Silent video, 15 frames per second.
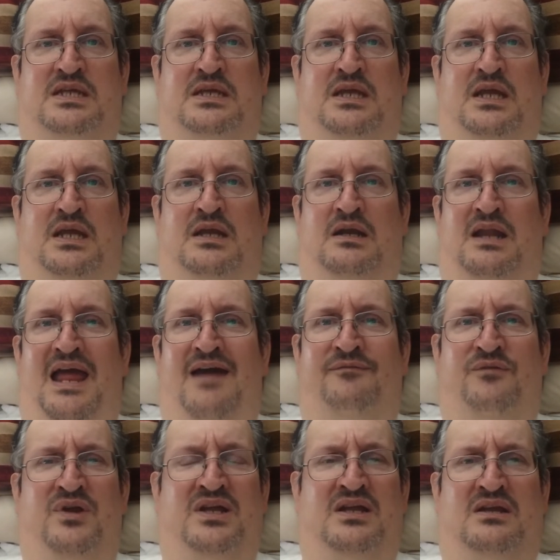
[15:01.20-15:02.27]
in an
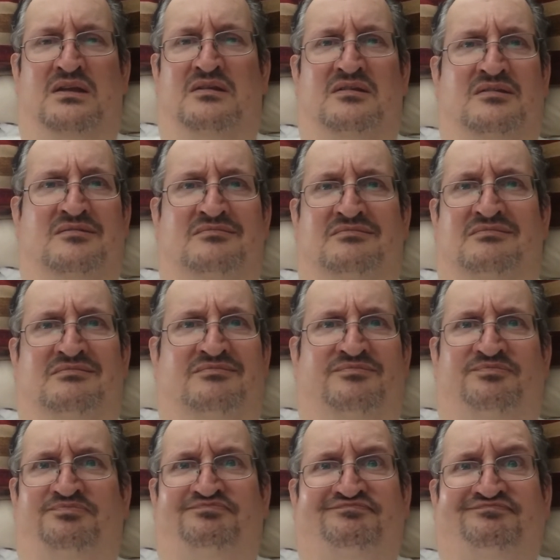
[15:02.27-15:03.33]
African,
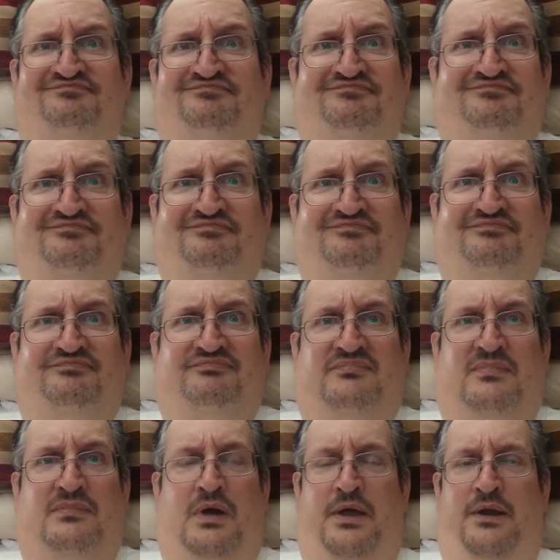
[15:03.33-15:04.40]

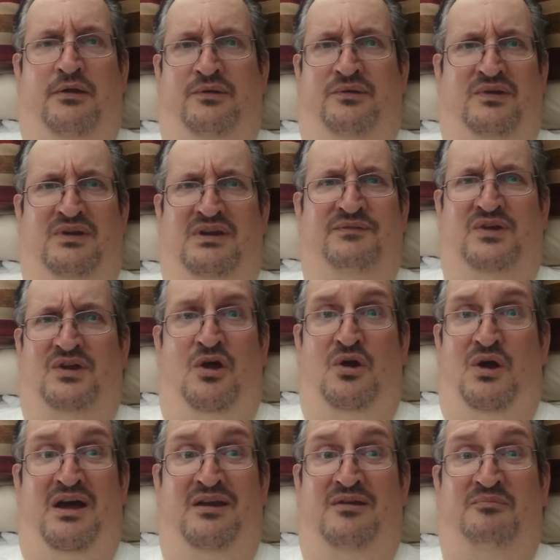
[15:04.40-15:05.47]
I don't even know
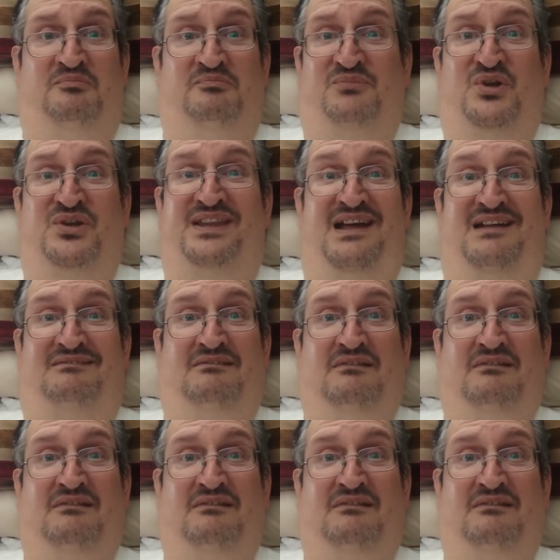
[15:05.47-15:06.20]
how to put that.